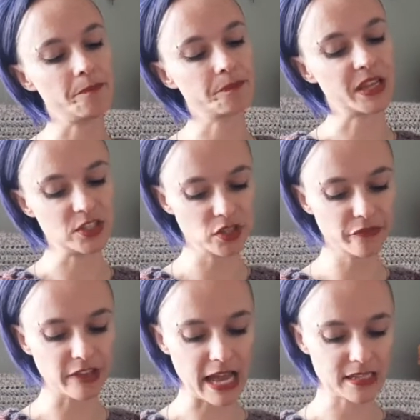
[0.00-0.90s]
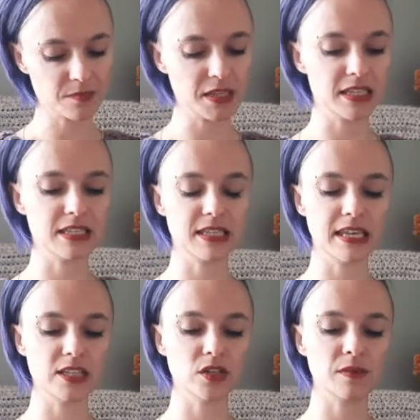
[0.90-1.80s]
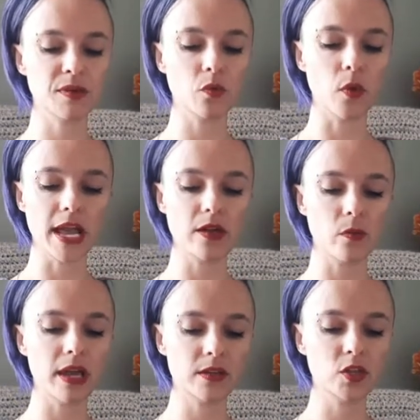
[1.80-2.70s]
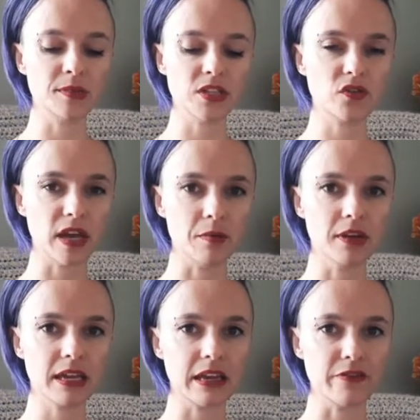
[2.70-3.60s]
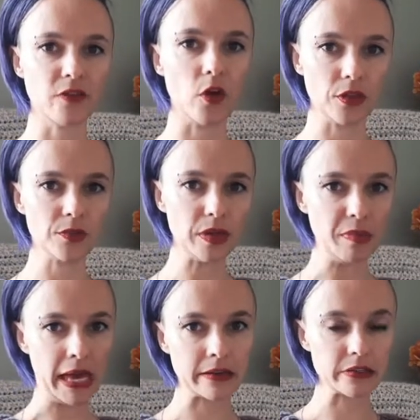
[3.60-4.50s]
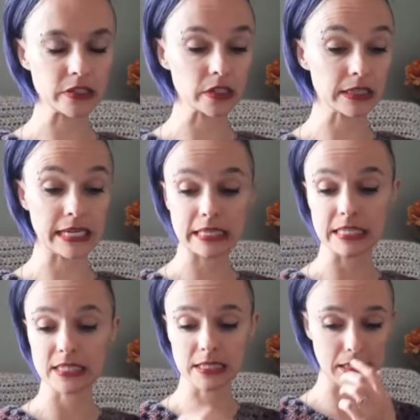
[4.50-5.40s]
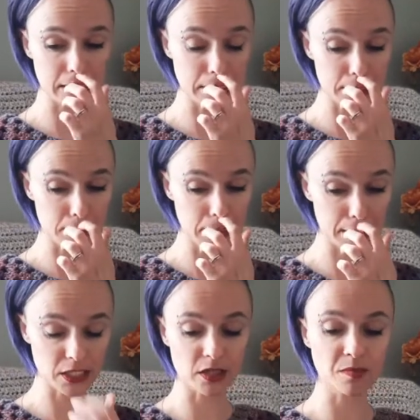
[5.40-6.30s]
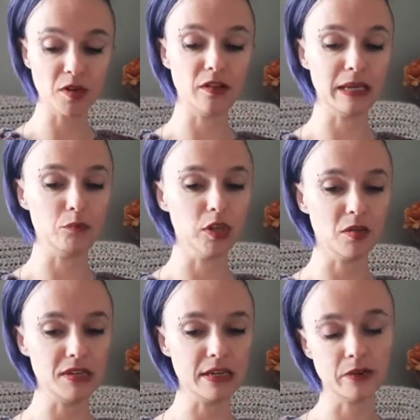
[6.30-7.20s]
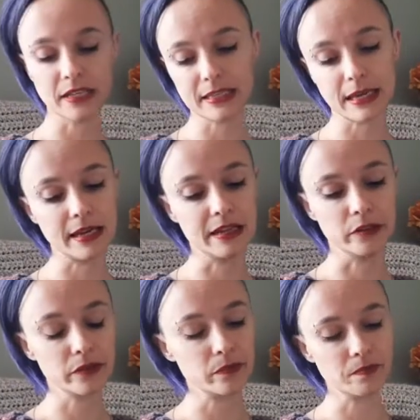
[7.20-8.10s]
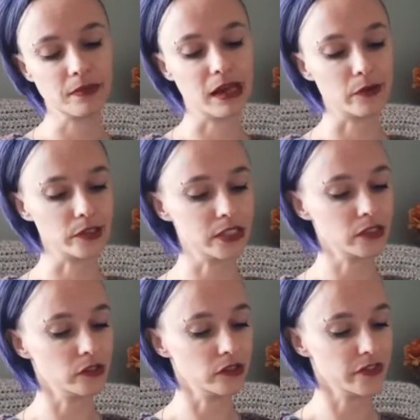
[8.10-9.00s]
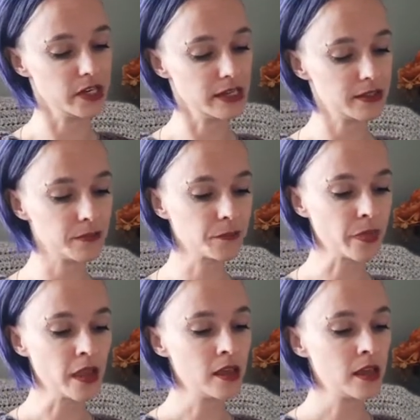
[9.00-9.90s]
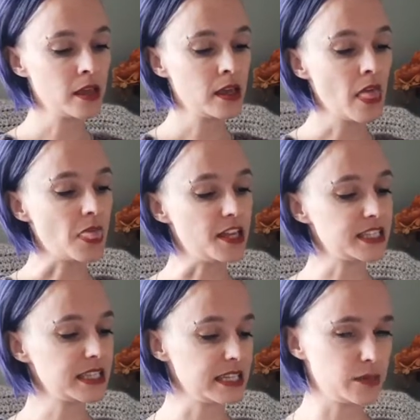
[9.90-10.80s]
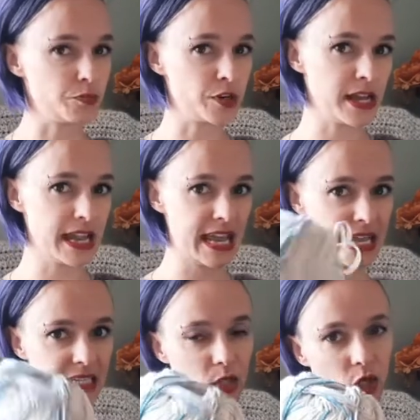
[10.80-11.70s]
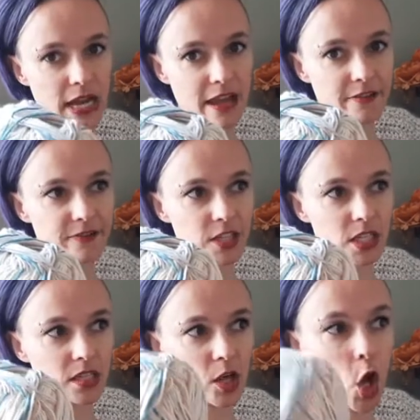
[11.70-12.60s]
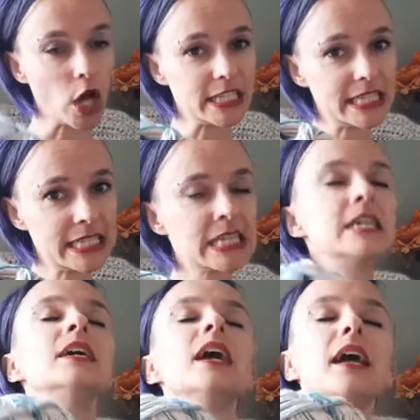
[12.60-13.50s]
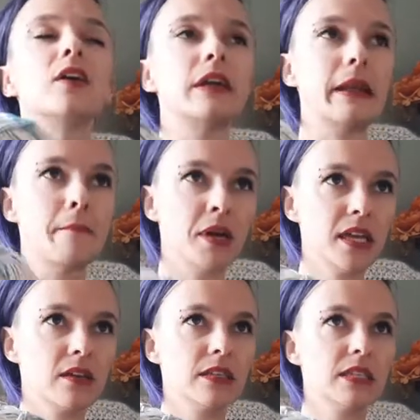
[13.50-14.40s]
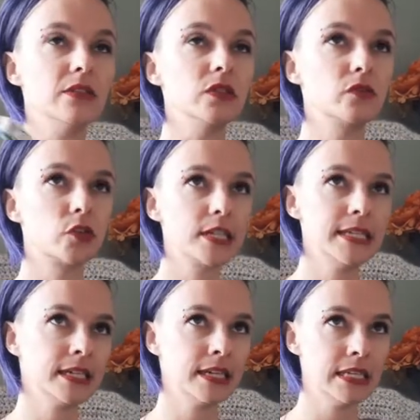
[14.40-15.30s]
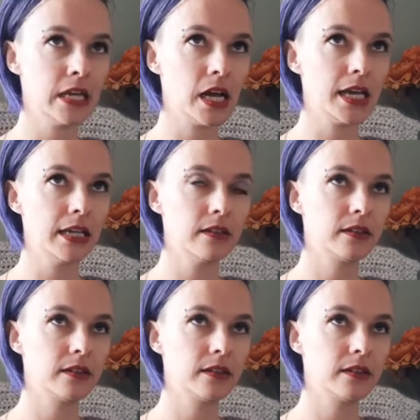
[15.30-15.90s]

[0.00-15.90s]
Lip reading: it's just flat, because it's going to be way too much fabric if all 3 panels look like this, it's going to be all like blobbied out like that, and look, I don't think it's going to look very nice. This is Bernat Handicraft cotton. I got it at Michael's. It was $14.99.